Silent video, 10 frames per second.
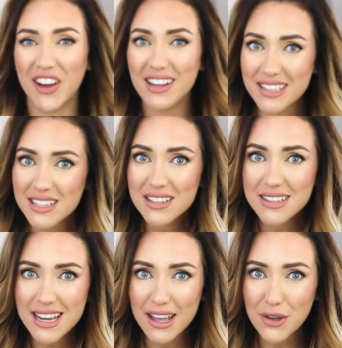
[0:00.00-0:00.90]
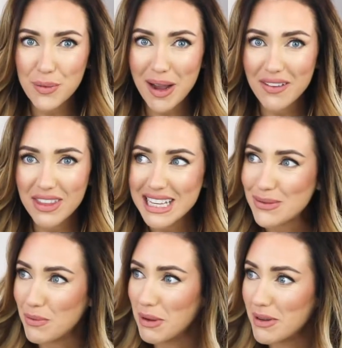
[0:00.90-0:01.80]
I didn't tell you about this
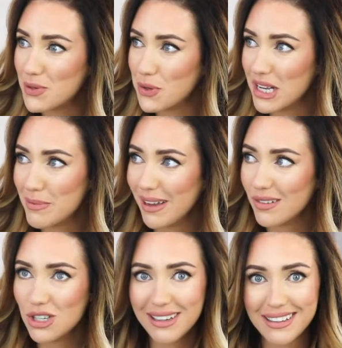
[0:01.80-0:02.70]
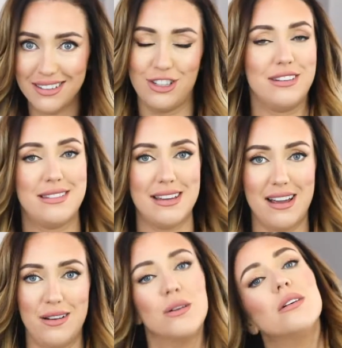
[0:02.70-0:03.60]
when we were talking about cheese just
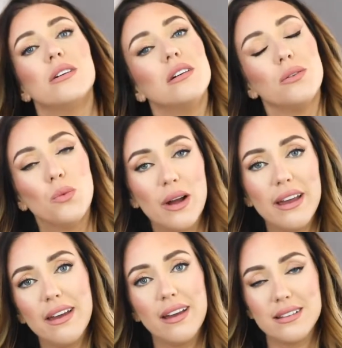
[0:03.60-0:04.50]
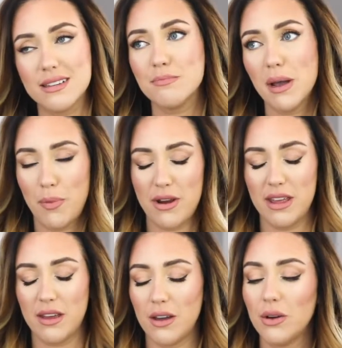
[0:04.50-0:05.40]
now. Where did my
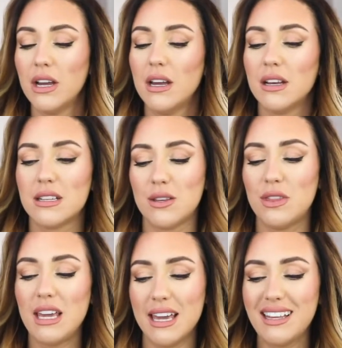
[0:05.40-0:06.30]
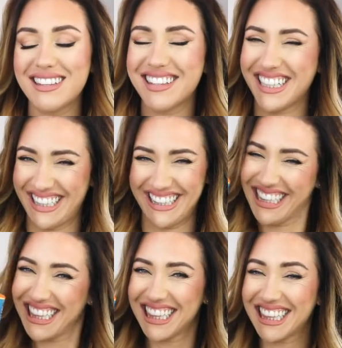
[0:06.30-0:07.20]
brain go? So this
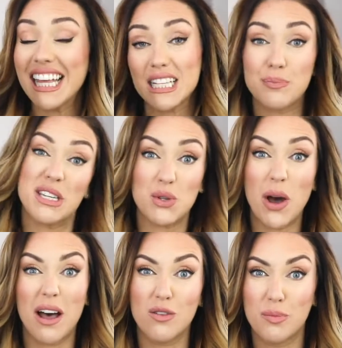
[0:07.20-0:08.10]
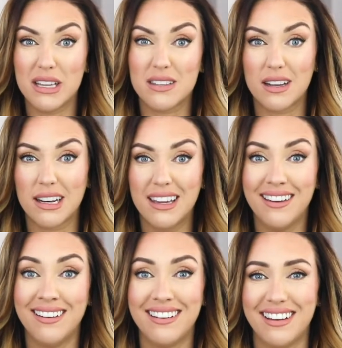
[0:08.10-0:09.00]
is B12, basically.
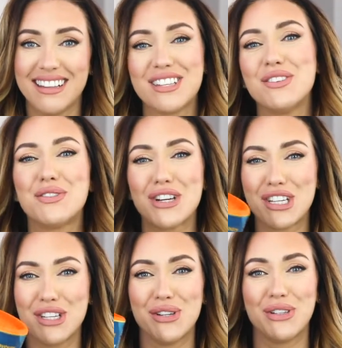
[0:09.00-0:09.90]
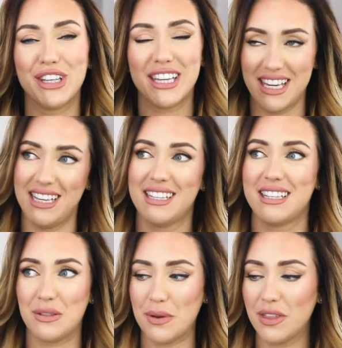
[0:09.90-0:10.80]
It's nutritional
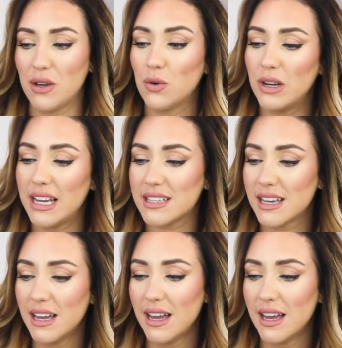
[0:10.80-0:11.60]
yeast is what they call it.